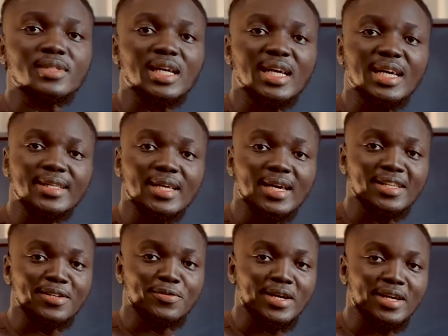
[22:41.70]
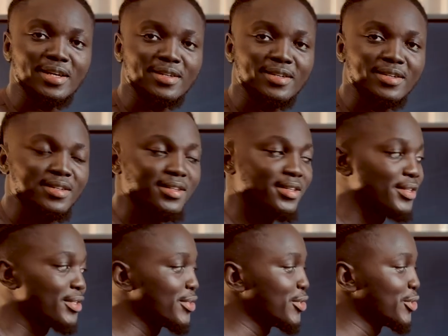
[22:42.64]
in any way
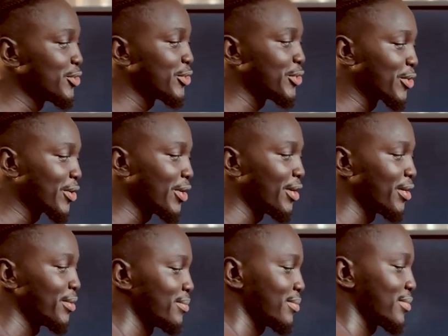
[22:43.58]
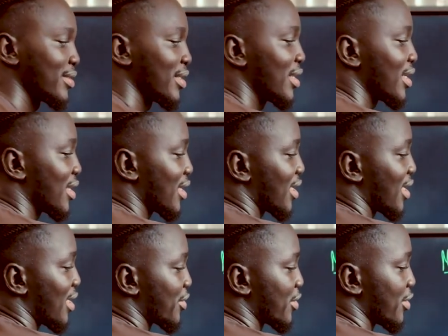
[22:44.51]
to come
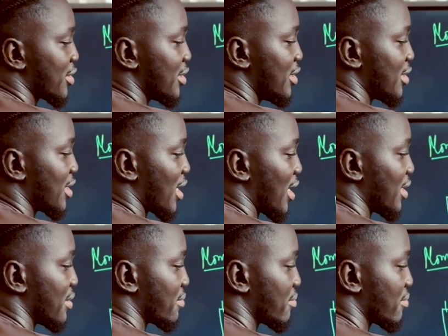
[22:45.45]
and touch this high.